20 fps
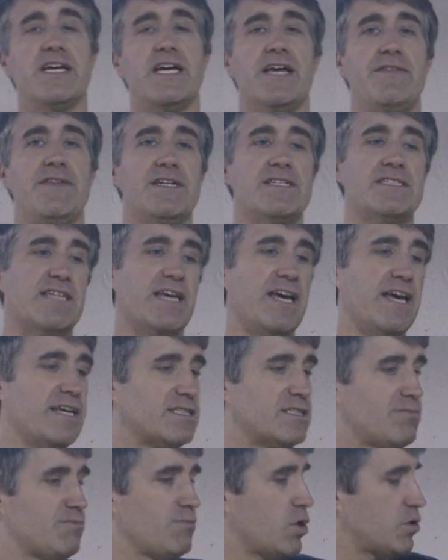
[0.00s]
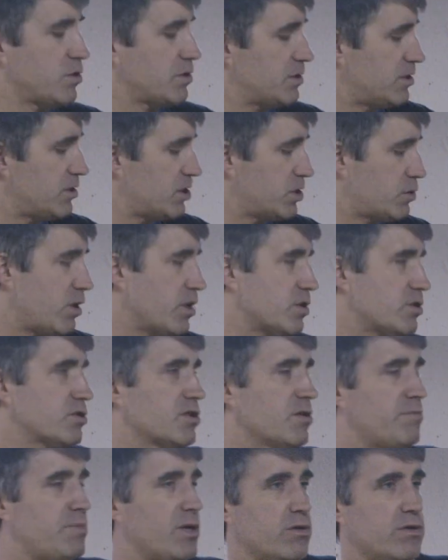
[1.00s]
In this case, most of the structural
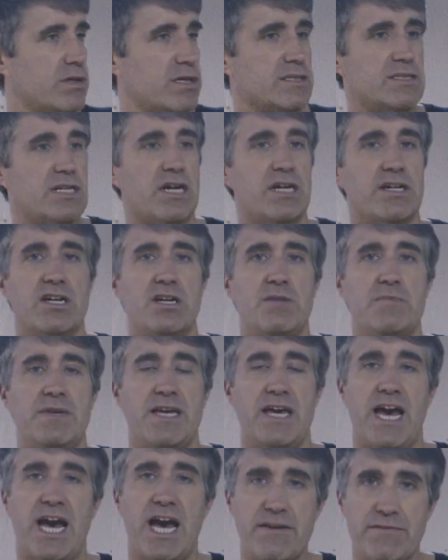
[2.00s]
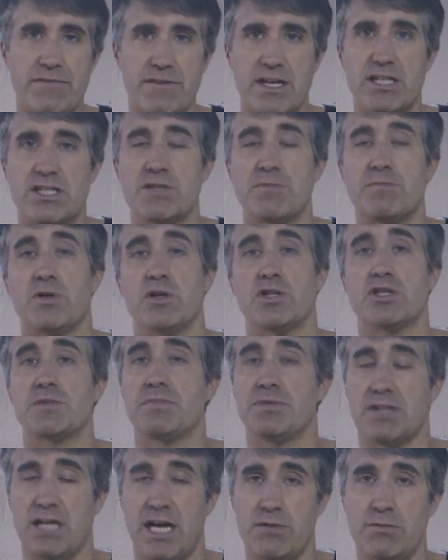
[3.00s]
components are gonna be half inch birch
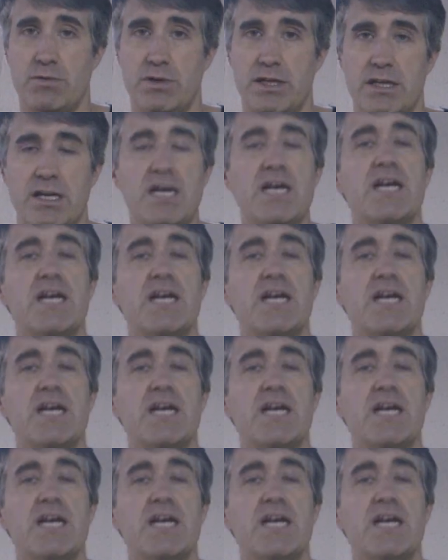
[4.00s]
plywood.